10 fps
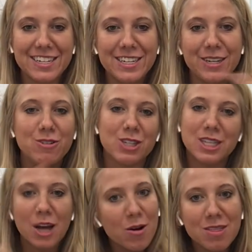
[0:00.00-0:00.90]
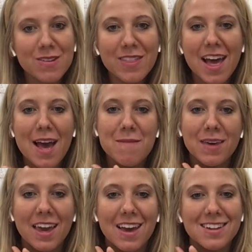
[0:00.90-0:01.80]
to just go through them
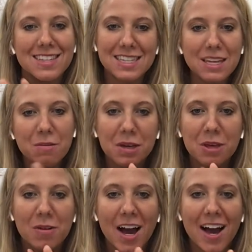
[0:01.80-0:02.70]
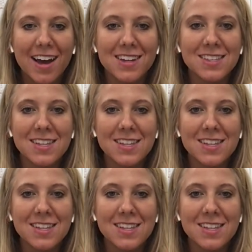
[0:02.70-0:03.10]
and see what you guys